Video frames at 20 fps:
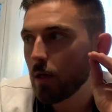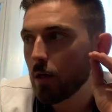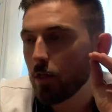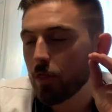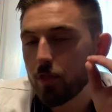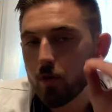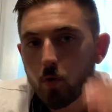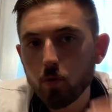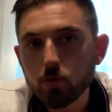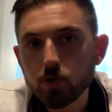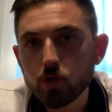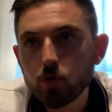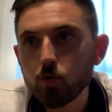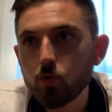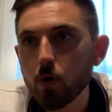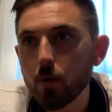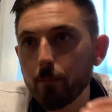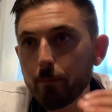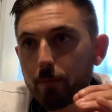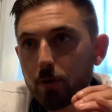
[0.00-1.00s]
those
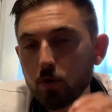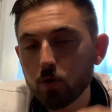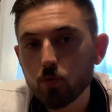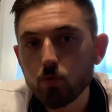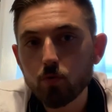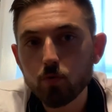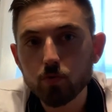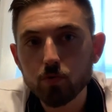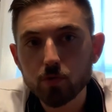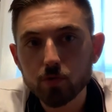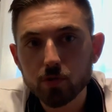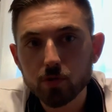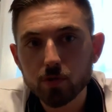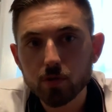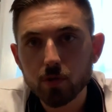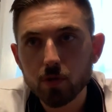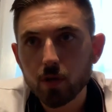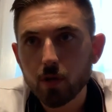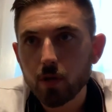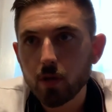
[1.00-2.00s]
who abuse